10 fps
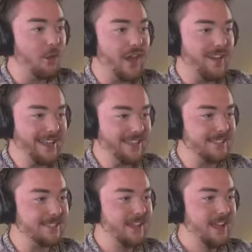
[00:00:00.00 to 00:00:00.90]
there it
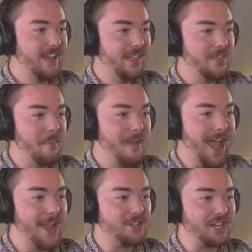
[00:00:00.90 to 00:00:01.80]
is. the
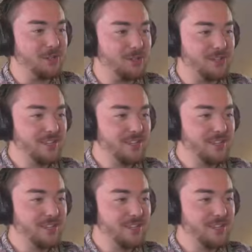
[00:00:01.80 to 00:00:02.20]
magical